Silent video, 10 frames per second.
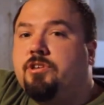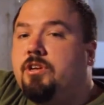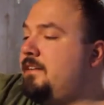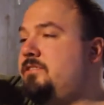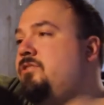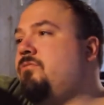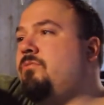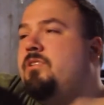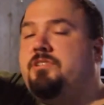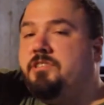I don't
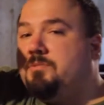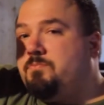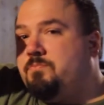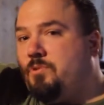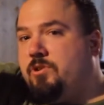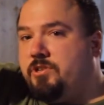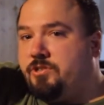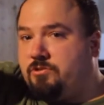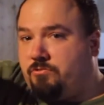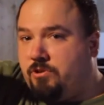want to just put a
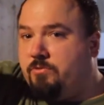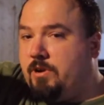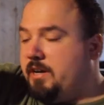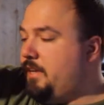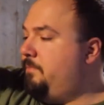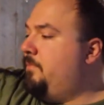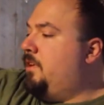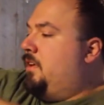screw on it.